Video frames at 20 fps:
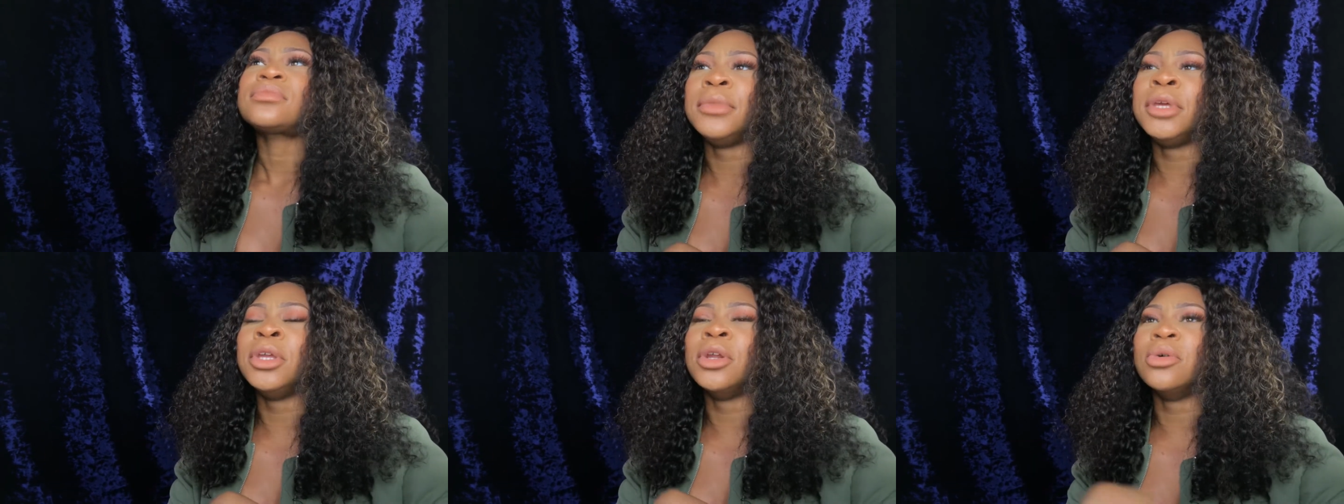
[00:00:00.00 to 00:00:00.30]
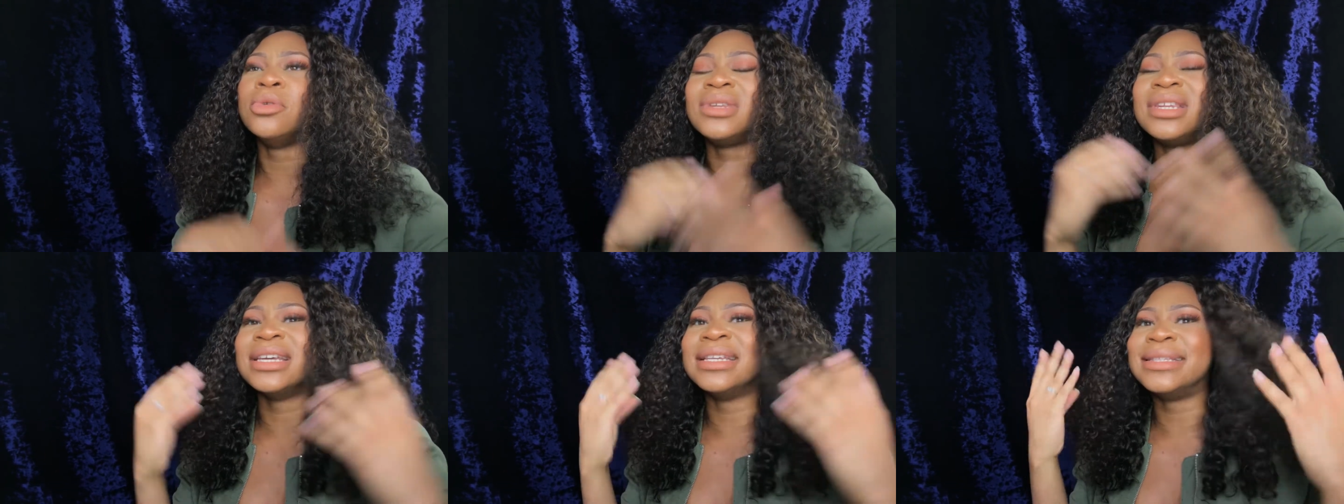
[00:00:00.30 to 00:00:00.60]
you
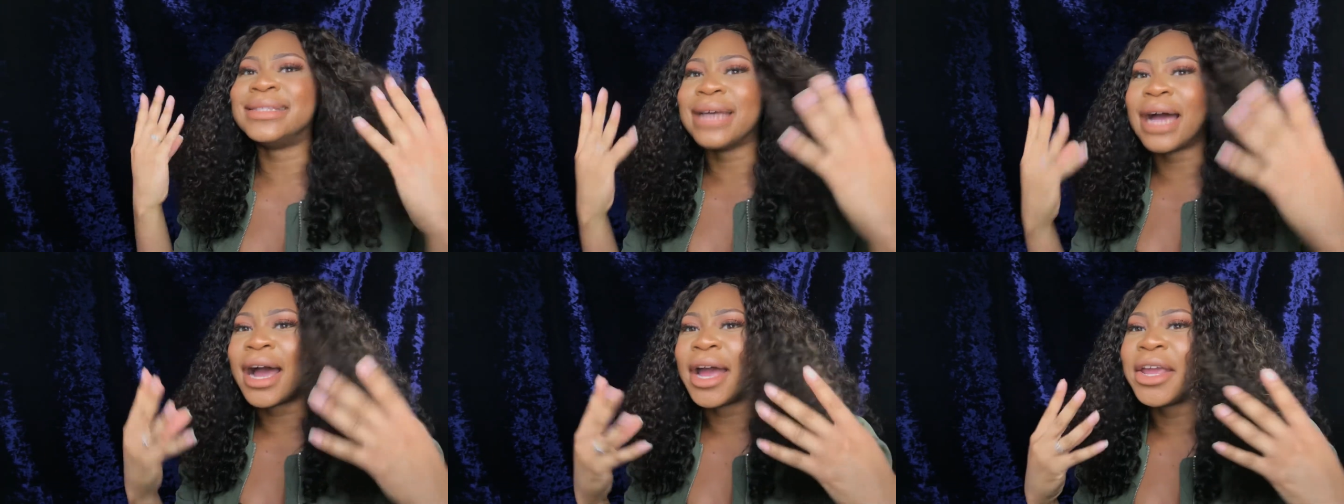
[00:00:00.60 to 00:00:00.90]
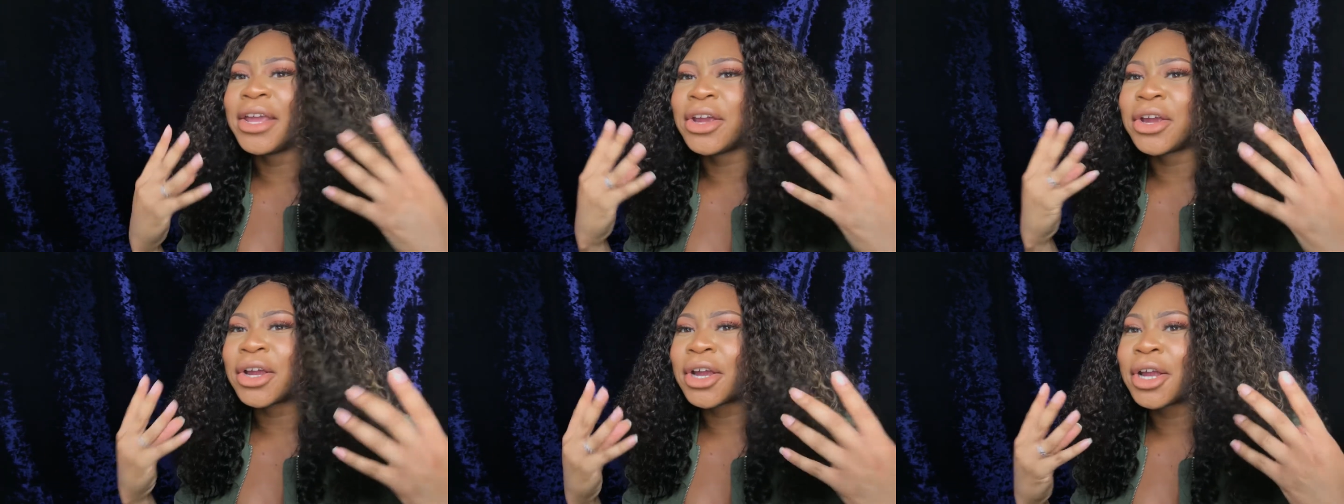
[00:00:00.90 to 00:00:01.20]
know,
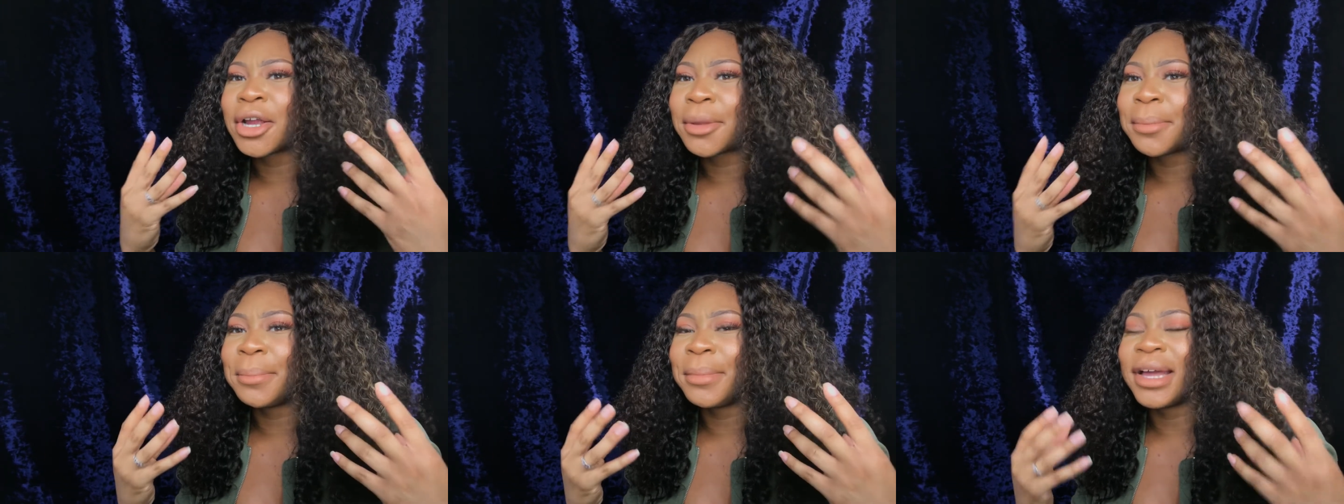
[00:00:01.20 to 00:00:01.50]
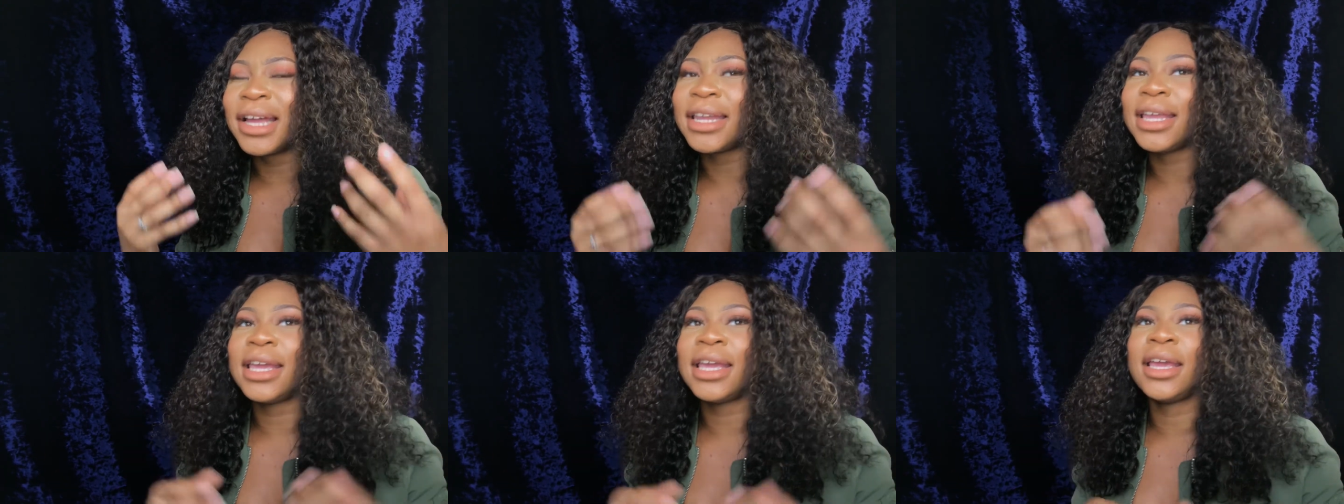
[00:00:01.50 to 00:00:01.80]
desire
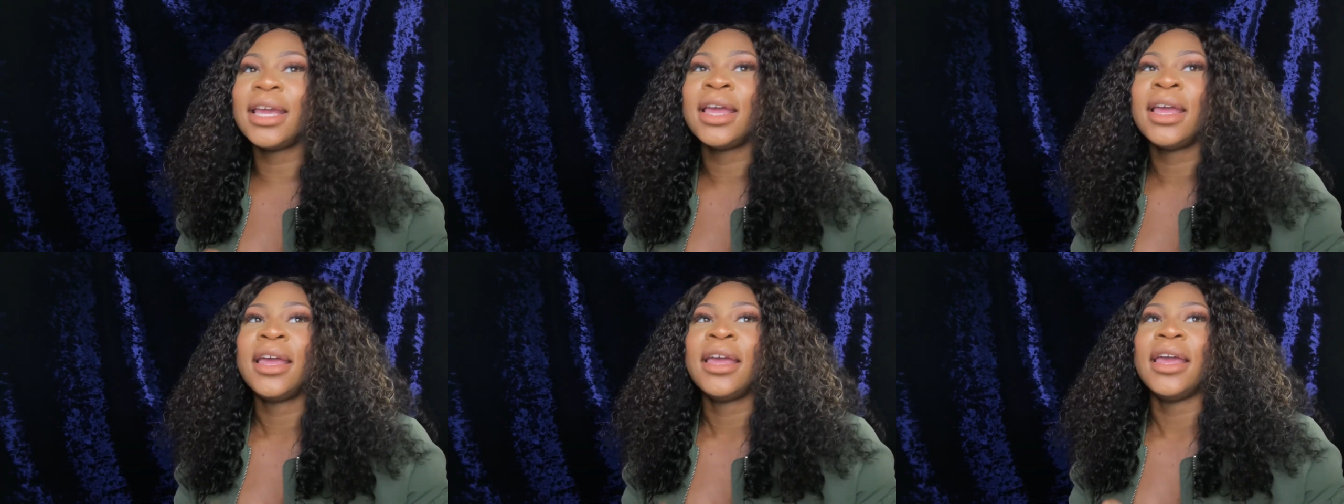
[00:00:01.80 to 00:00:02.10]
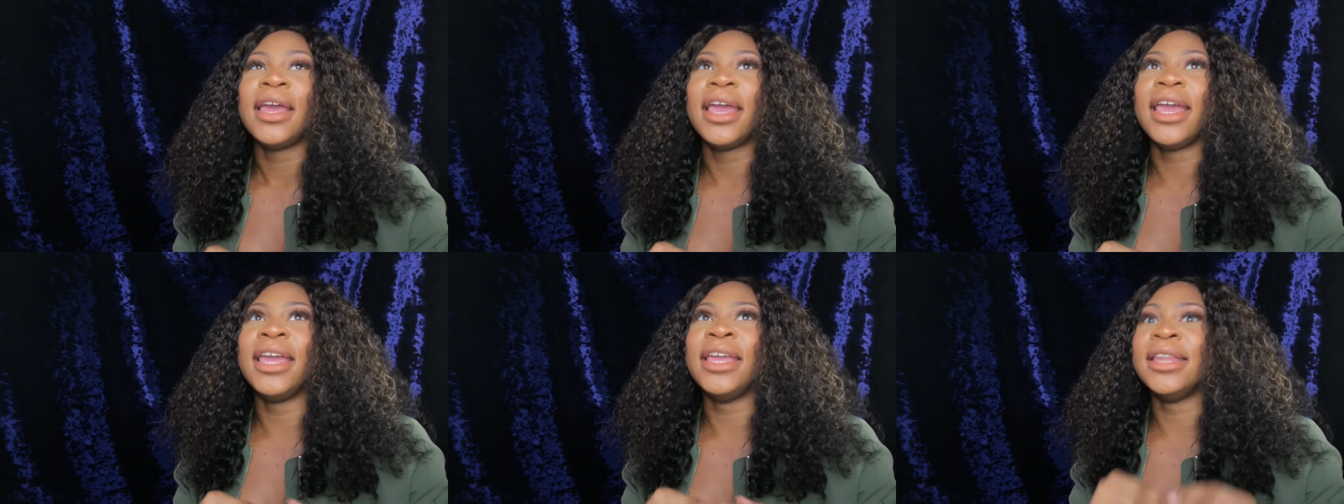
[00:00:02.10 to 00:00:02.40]
money
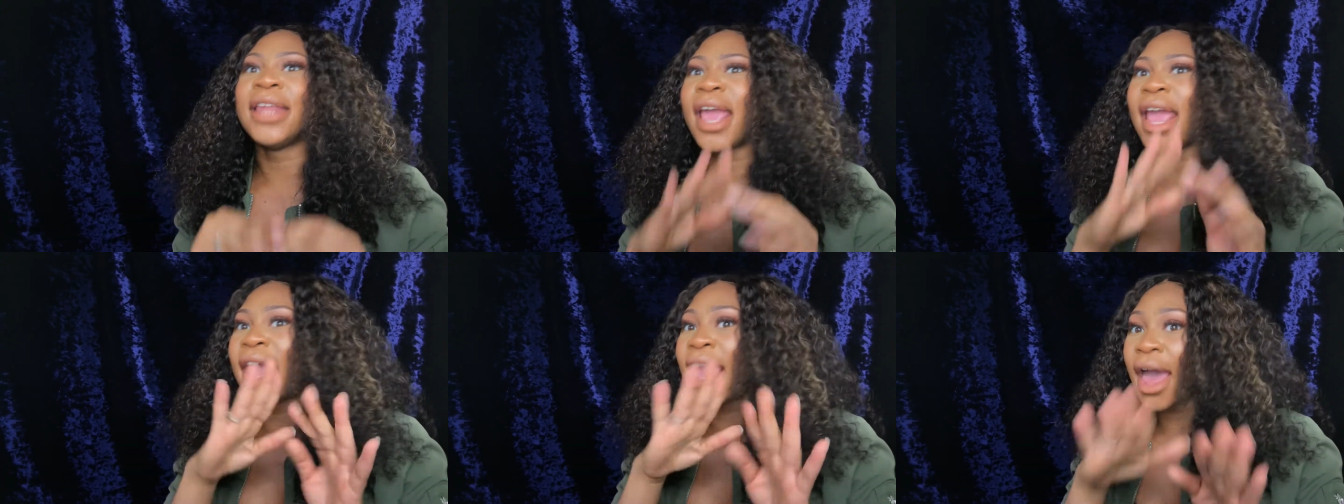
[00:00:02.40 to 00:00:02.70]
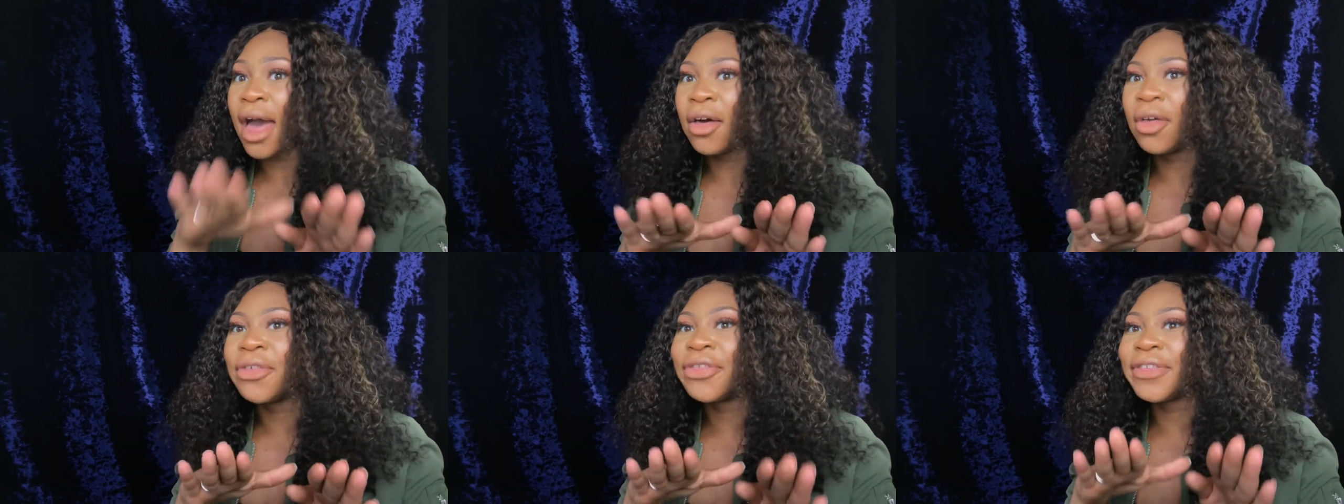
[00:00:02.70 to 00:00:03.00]
in a
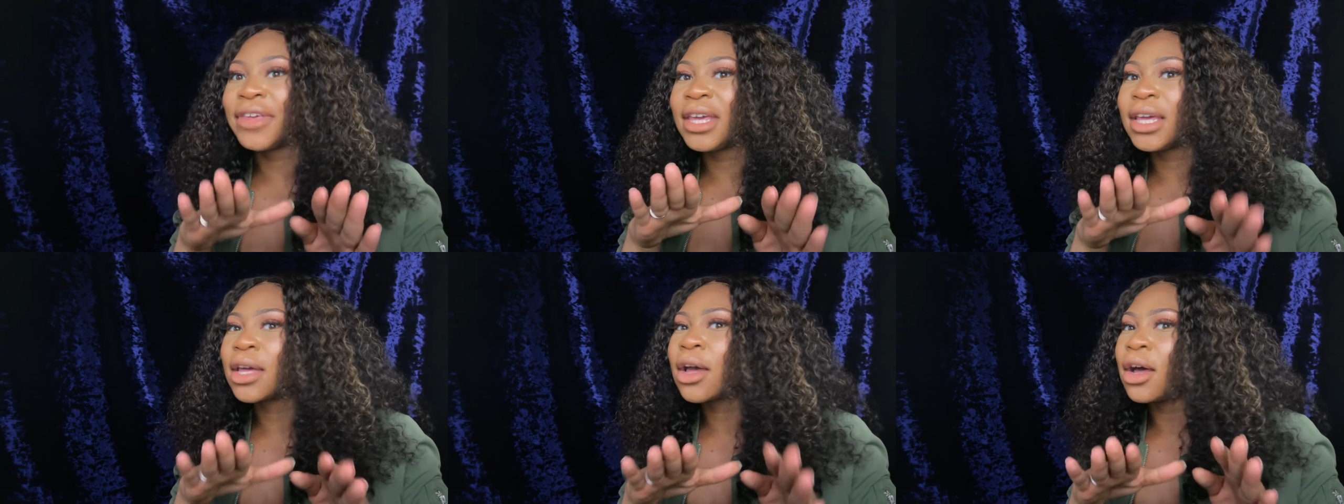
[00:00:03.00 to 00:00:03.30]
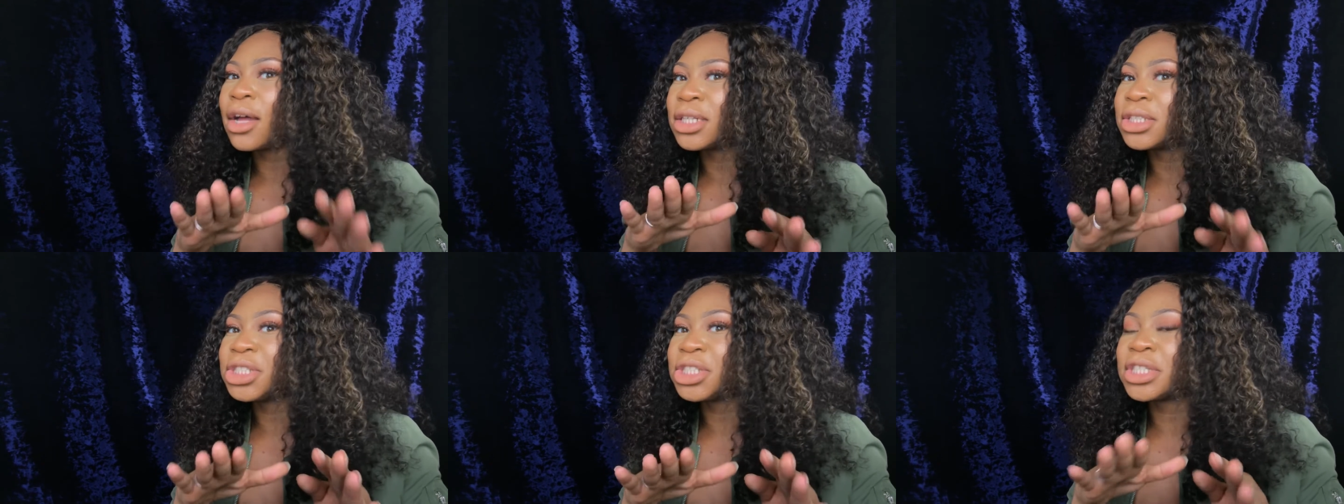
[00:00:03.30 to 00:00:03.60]
healthy,
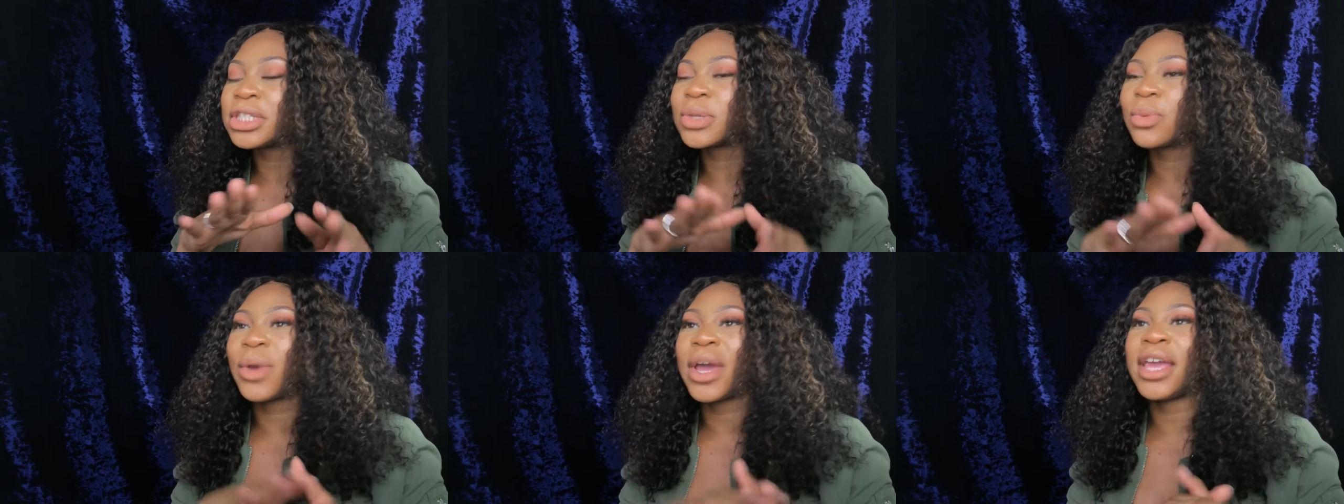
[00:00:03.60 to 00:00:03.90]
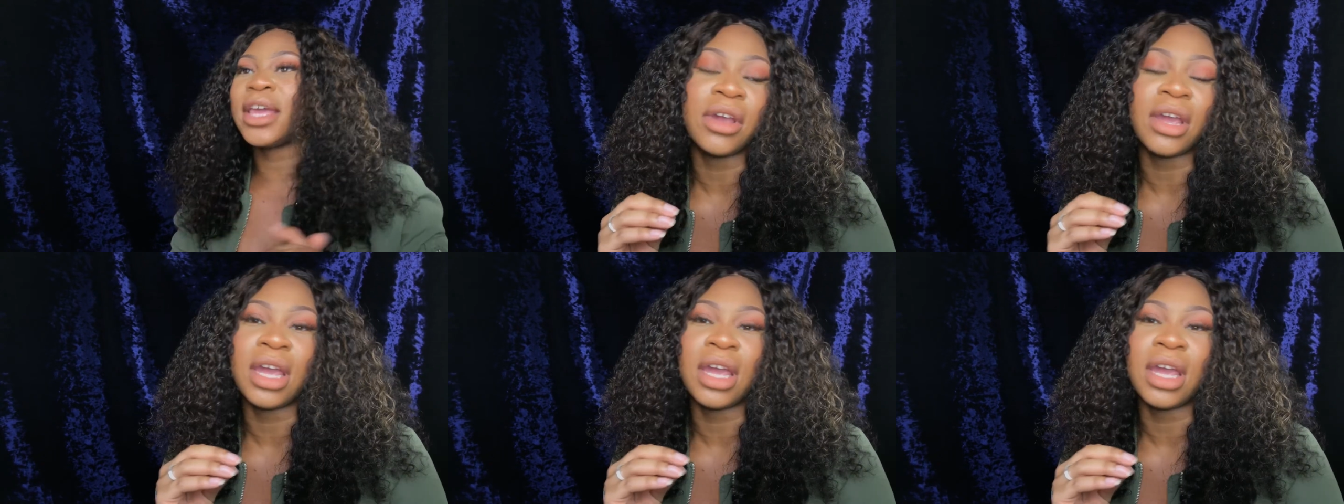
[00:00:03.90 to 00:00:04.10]
conscious way.